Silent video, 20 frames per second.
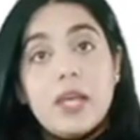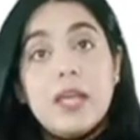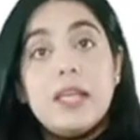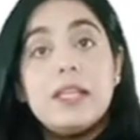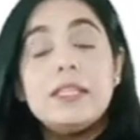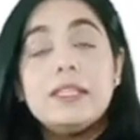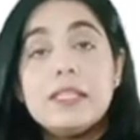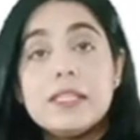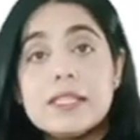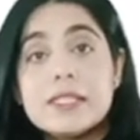
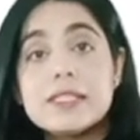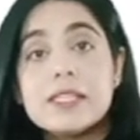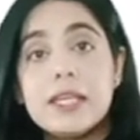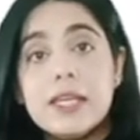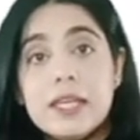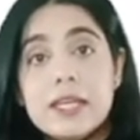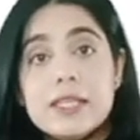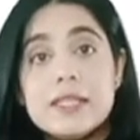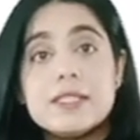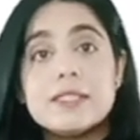This
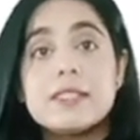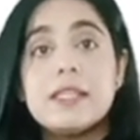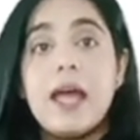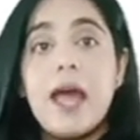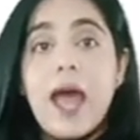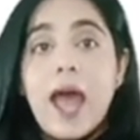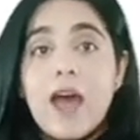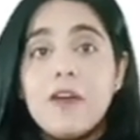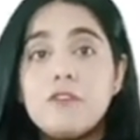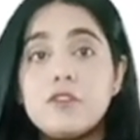is
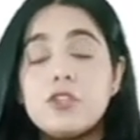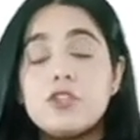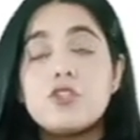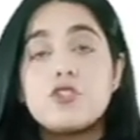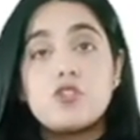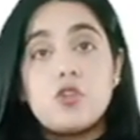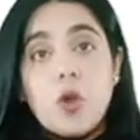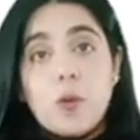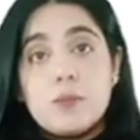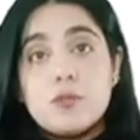the
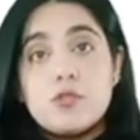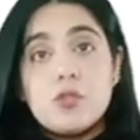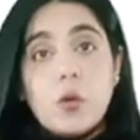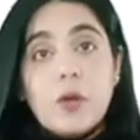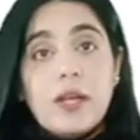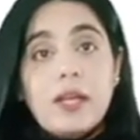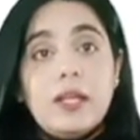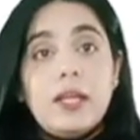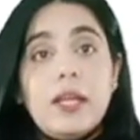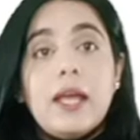average
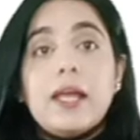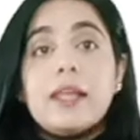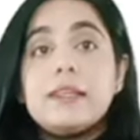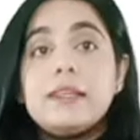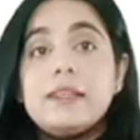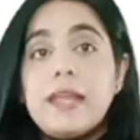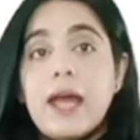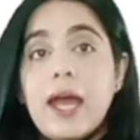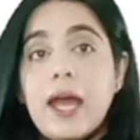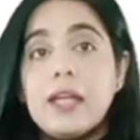topsoil
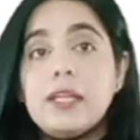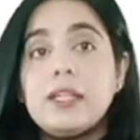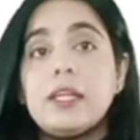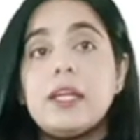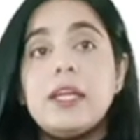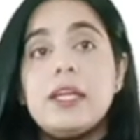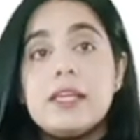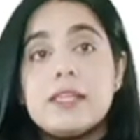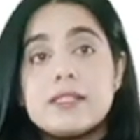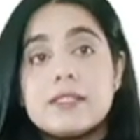
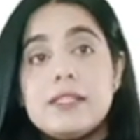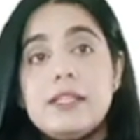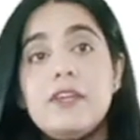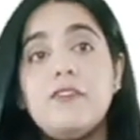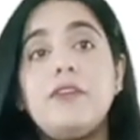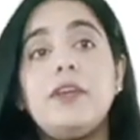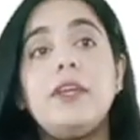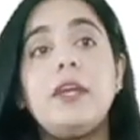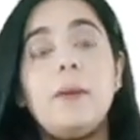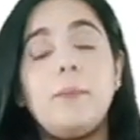that is
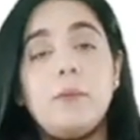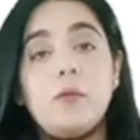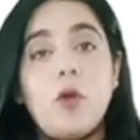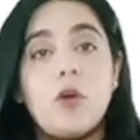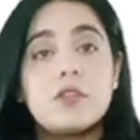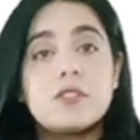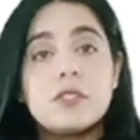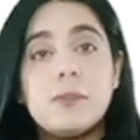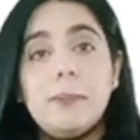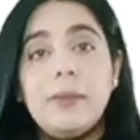living
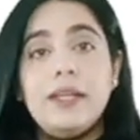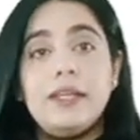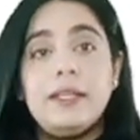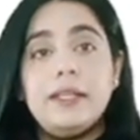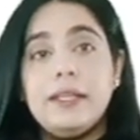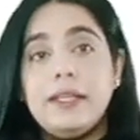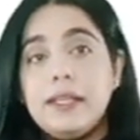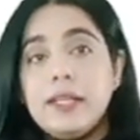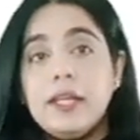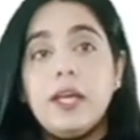
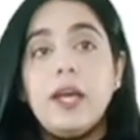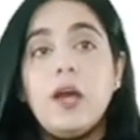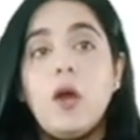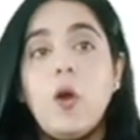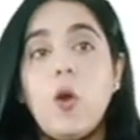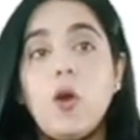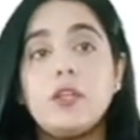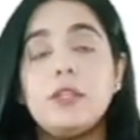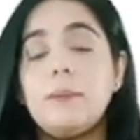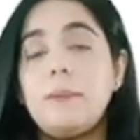approximately
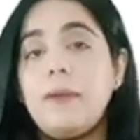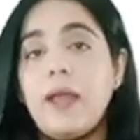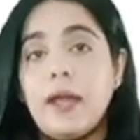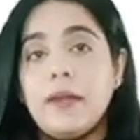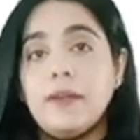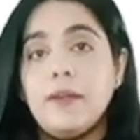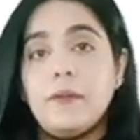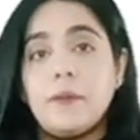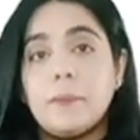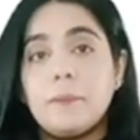on the
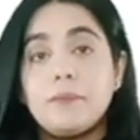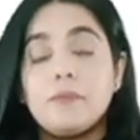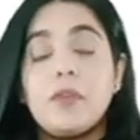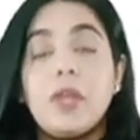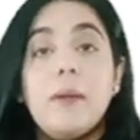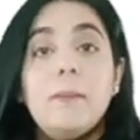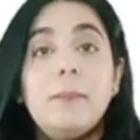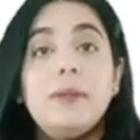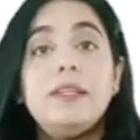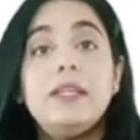planet.
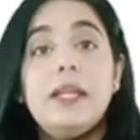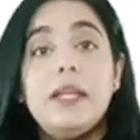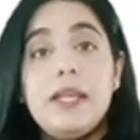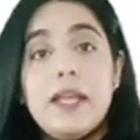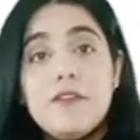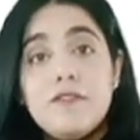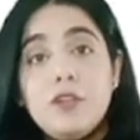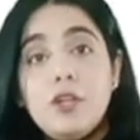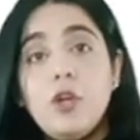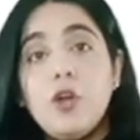But the
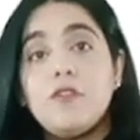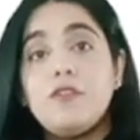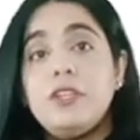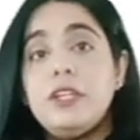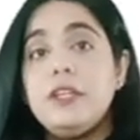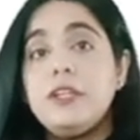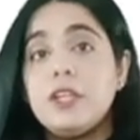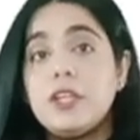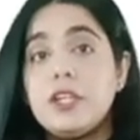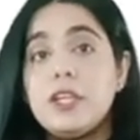level
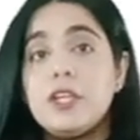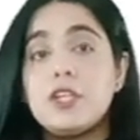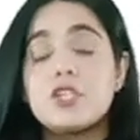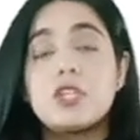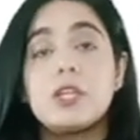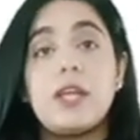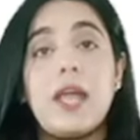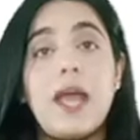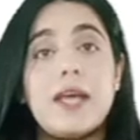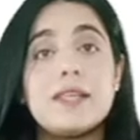of
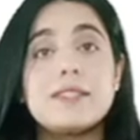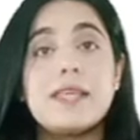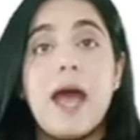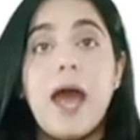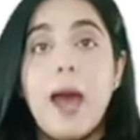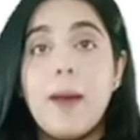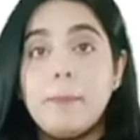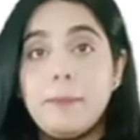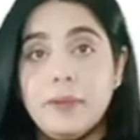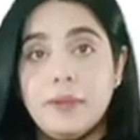degradation has
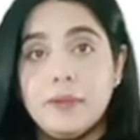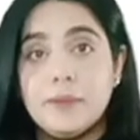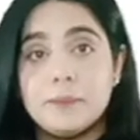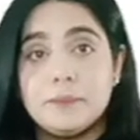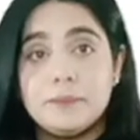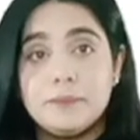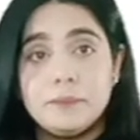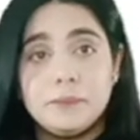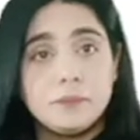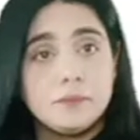happened
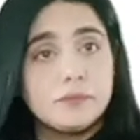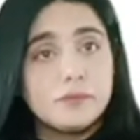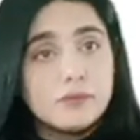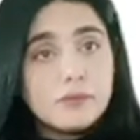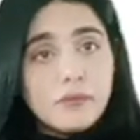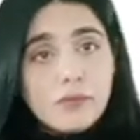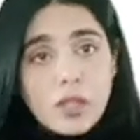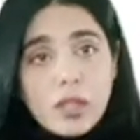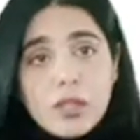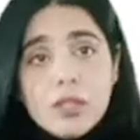
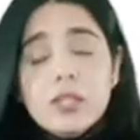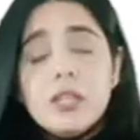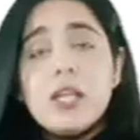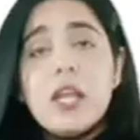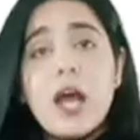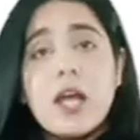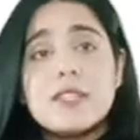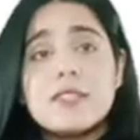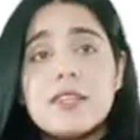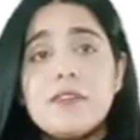in the
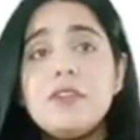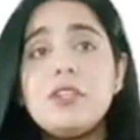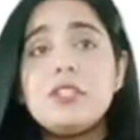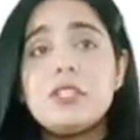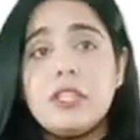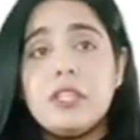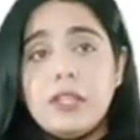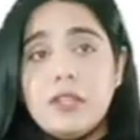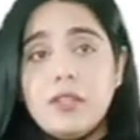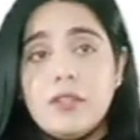last
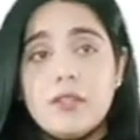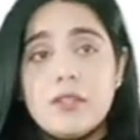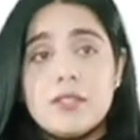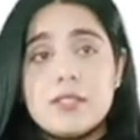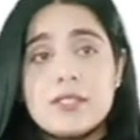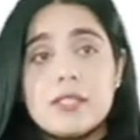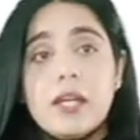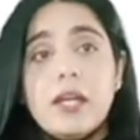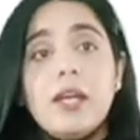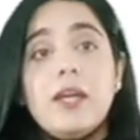70
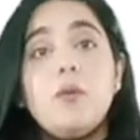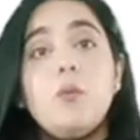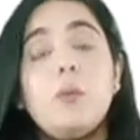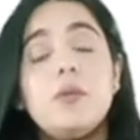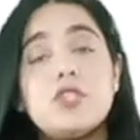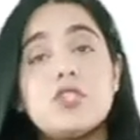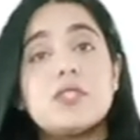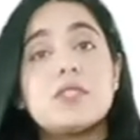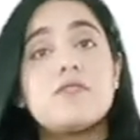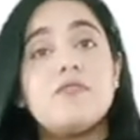years,
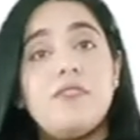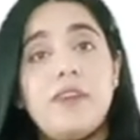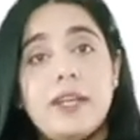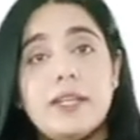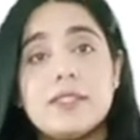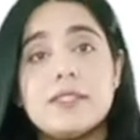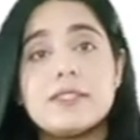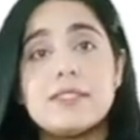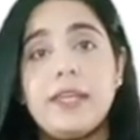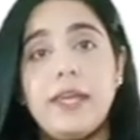which is
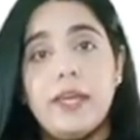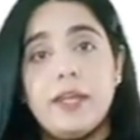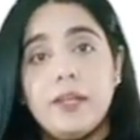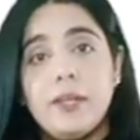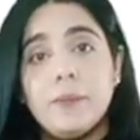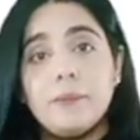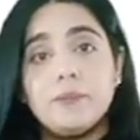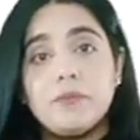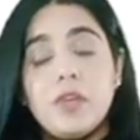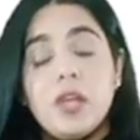very
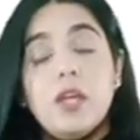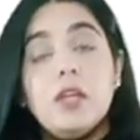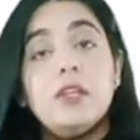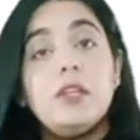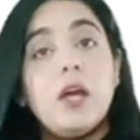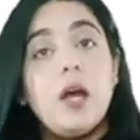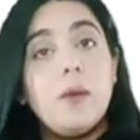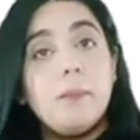scary. The